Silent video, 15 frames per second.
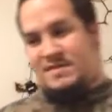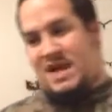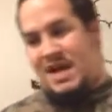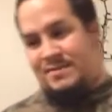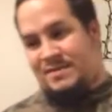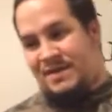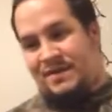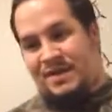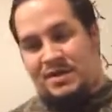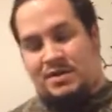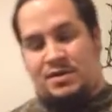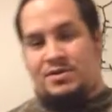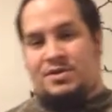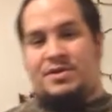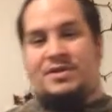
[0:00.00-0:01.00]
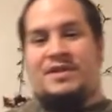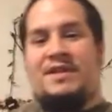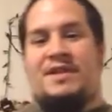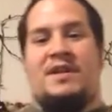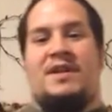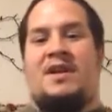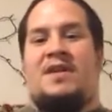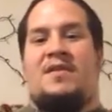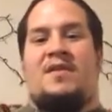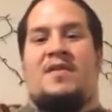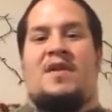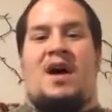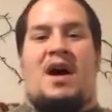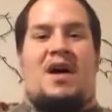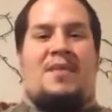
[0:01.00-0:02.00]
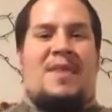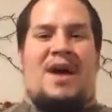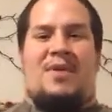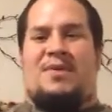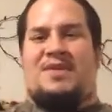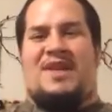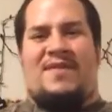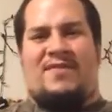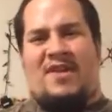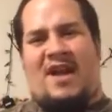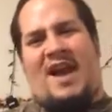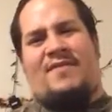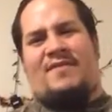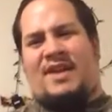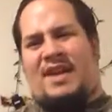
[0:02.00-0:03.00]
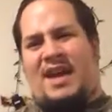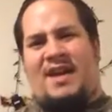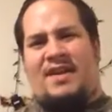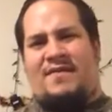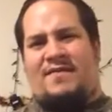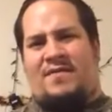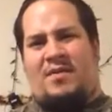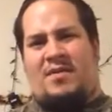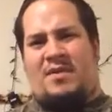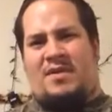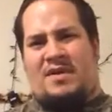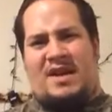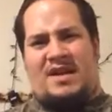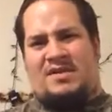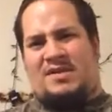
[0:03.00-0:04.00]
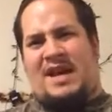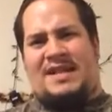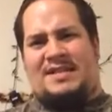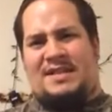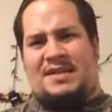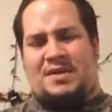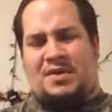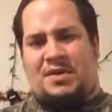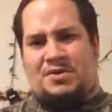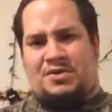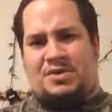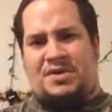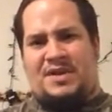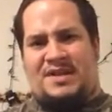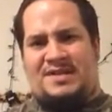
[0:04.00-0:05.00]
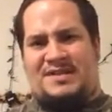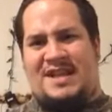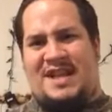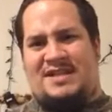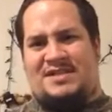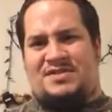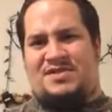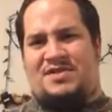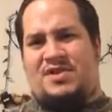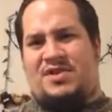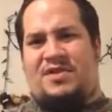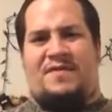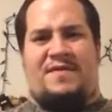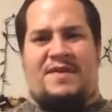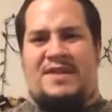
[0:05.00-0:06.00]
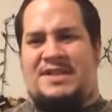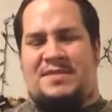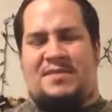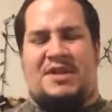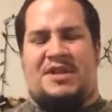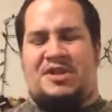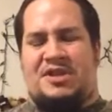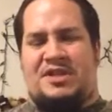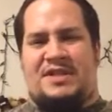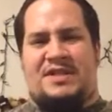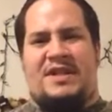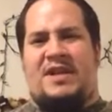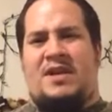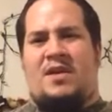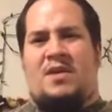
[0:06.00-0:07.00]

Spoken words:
types of enclosures. I will never advocate for a glass enclosure that's not good for this species